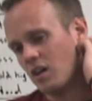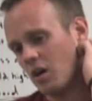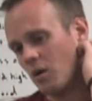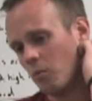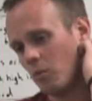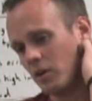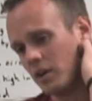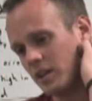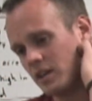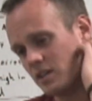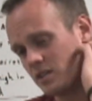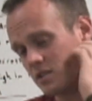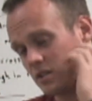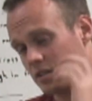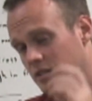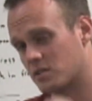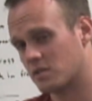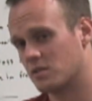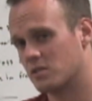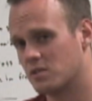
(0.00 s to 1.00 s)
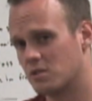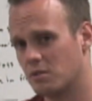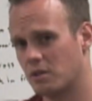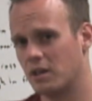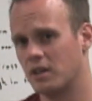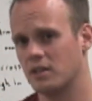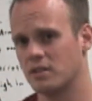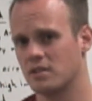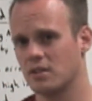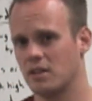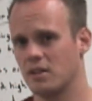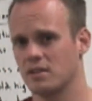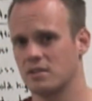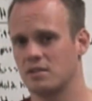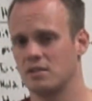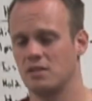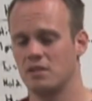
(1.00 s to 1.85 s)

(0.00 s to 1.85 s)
a one-handed toss or a two-handed toss,